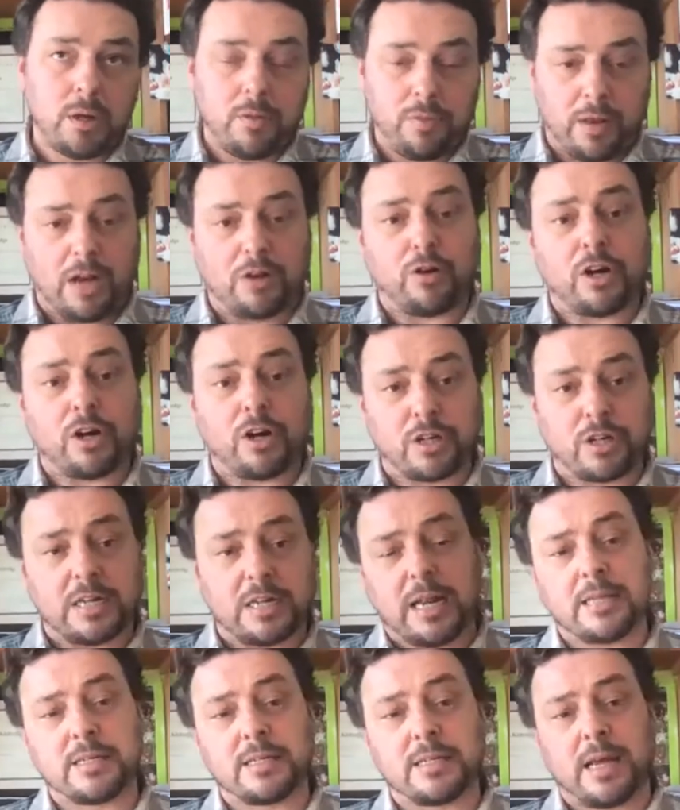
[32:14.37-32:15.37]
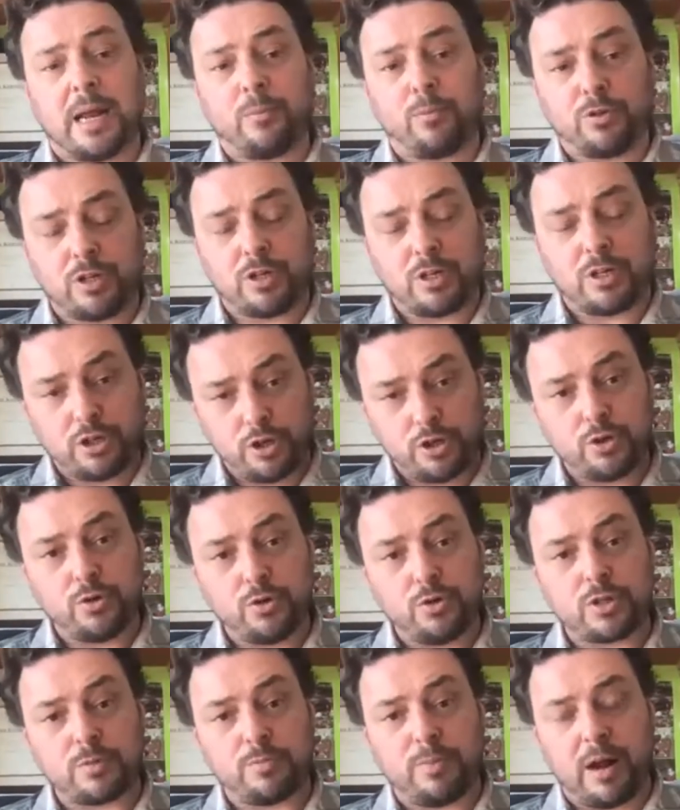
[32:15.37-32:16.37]
the nitrogenase enzyme, which is
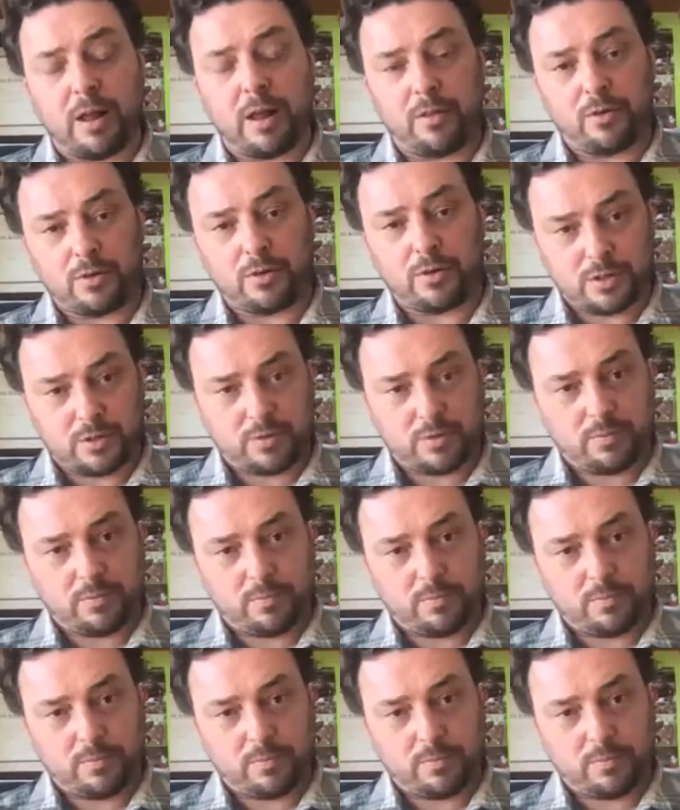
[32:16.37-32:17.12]
used by those